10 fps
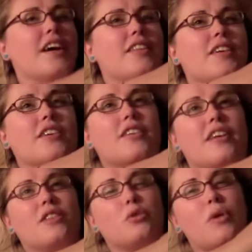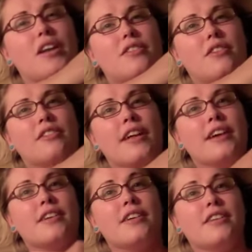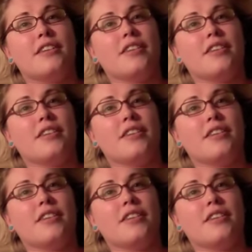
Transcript: And the and the whites are like,